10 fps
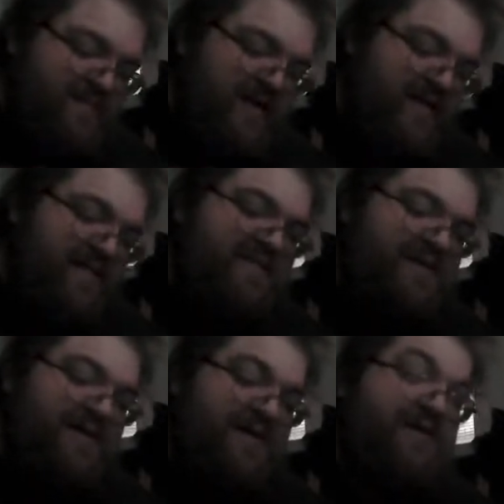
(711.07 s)
And that's
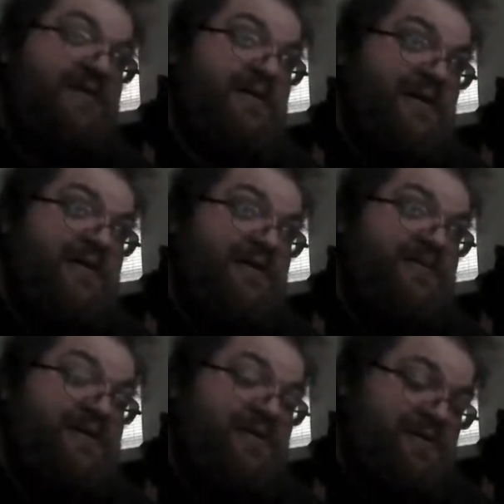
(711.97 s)
called getting
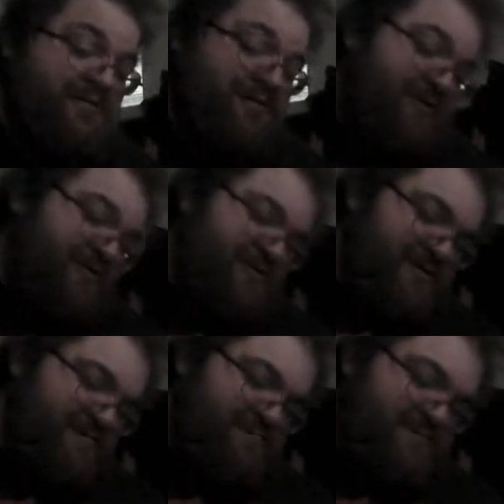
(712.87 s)
Nintendo.
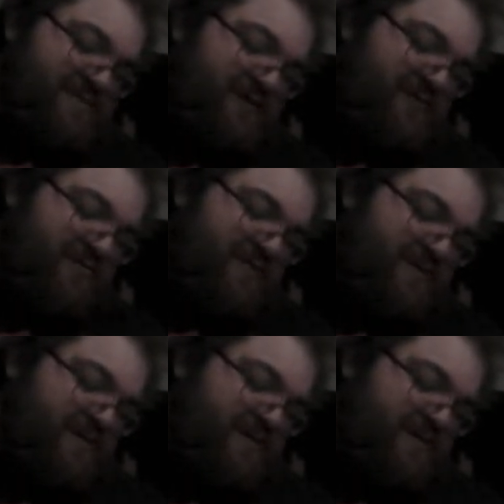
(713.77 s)
So,